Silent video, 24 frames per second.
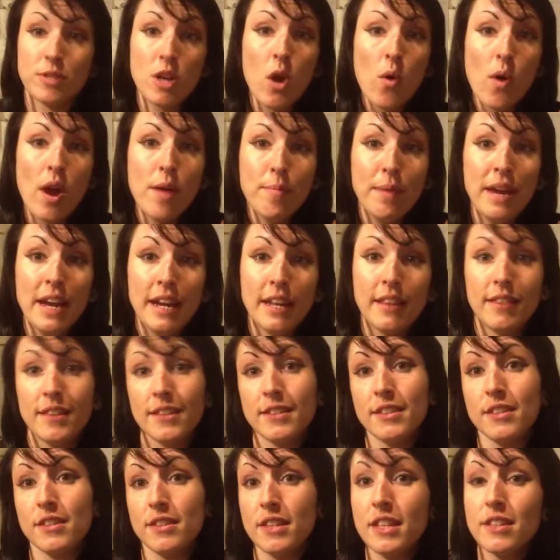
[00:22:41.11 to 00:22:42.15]
No, I mean it.
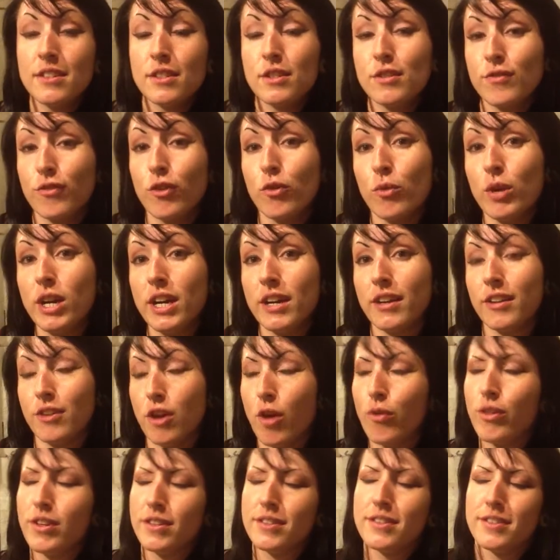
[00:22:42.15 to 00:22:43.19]
This is for real.
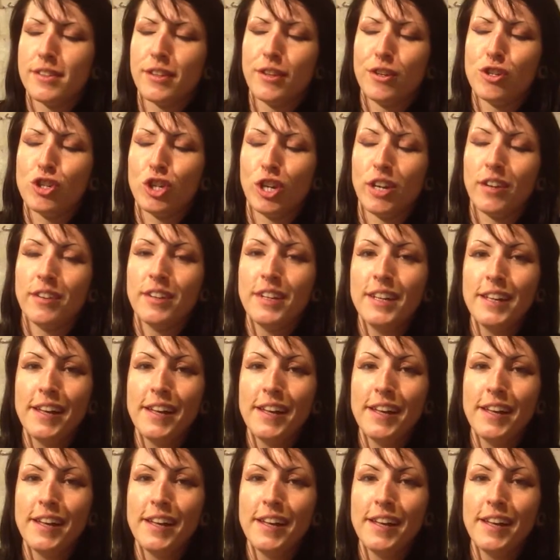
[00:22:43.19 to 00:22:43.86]
No, this is legit.